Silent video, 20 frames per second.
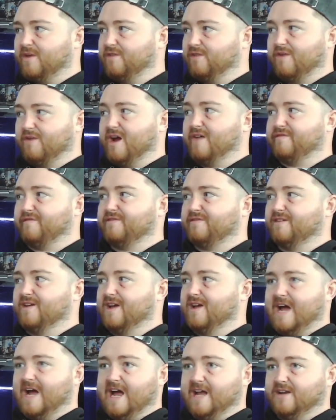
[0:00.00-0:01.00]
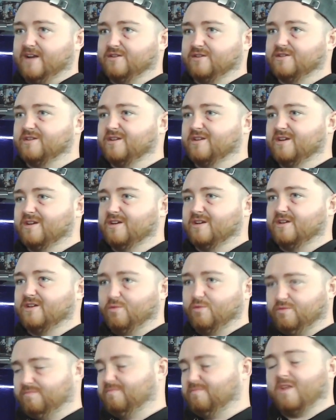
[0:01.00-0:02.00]
by the ref, and
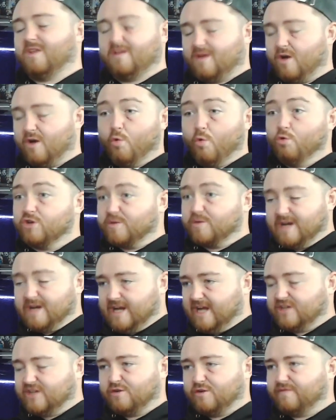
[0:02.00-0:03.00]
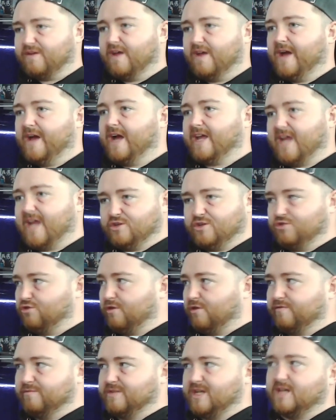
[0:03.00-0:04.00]
you ultimately stuff like that gets you
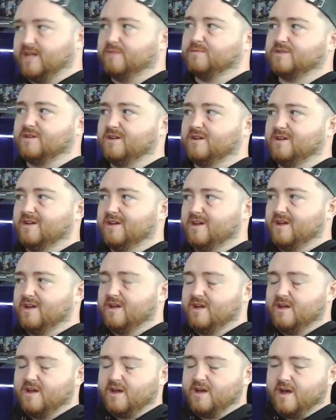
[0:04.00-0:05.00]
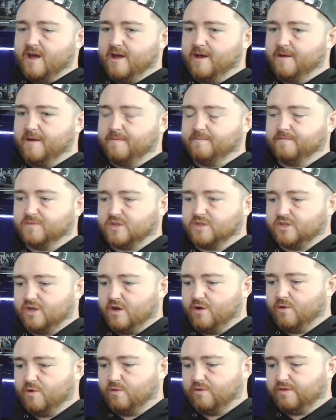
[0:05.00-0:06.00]
dropped from teams.
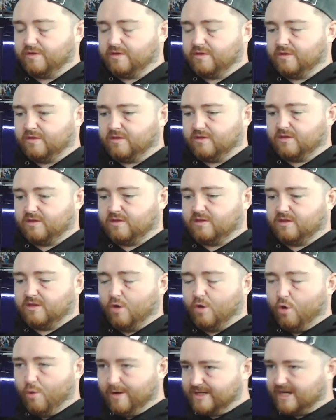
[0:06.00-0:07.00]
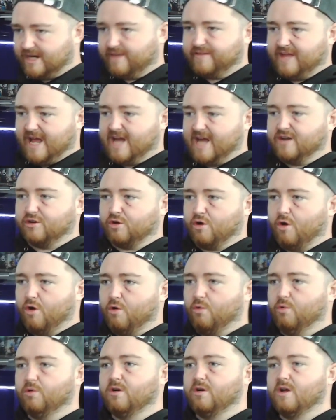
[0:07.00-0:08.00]
So always have the end
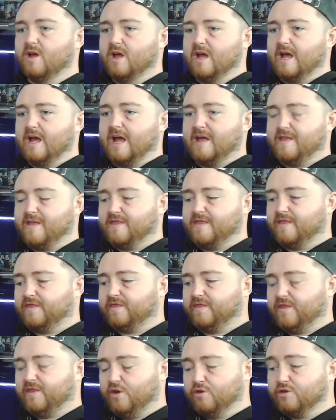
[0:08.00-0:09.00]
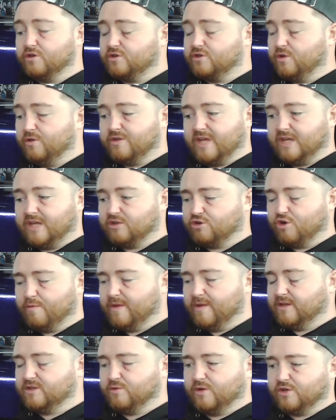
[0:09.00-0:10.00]
goal, and then the other two things
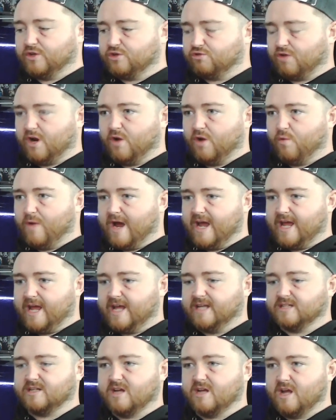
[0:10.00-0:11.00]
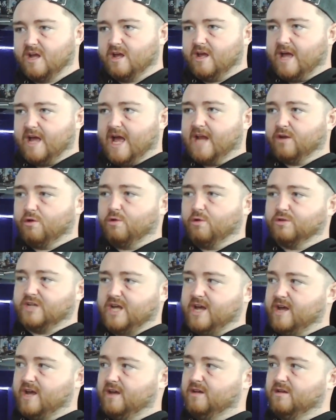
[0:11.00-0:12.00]
come into it straight away. Is end goals
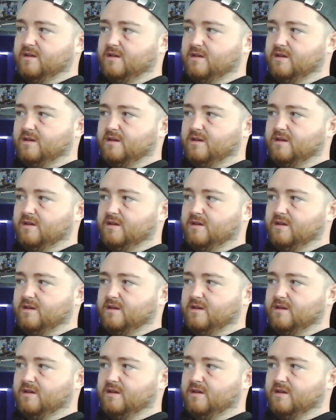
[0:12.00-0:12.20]
here.